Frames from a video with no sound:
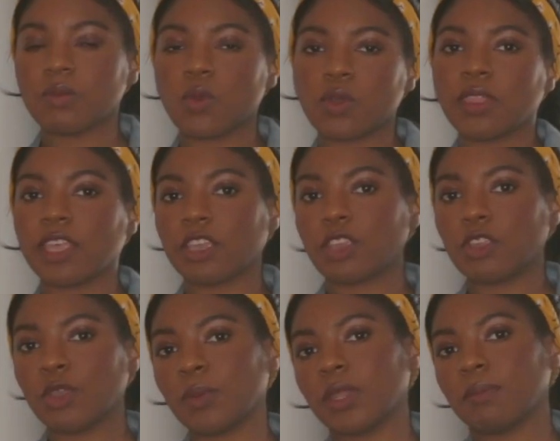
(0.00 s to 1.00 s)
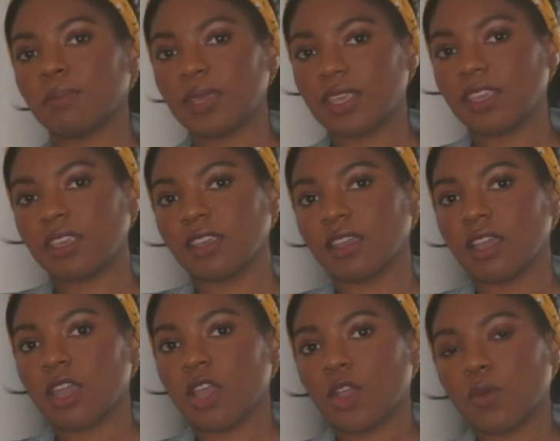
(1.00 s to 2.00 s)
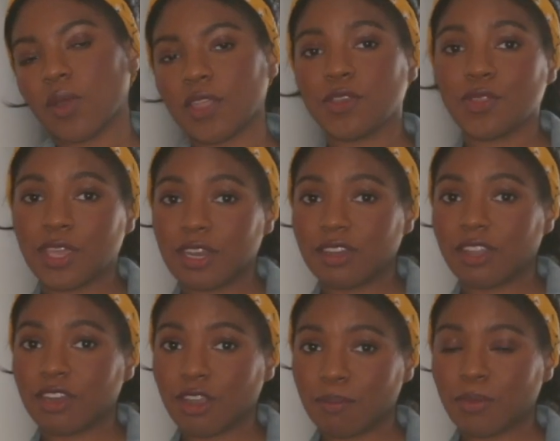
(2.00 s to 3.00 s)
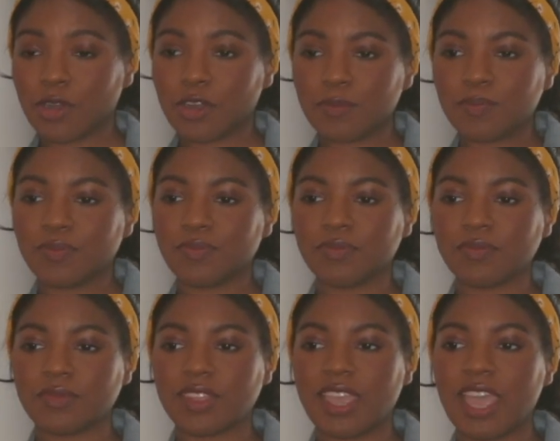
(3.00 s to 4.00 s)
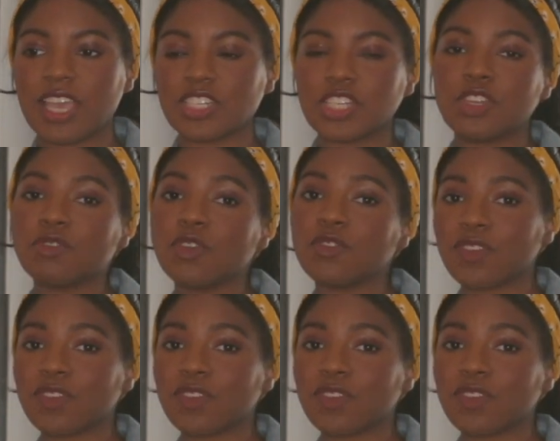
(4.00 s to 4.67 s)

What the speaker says: more like a human being rather than a number. And I know for a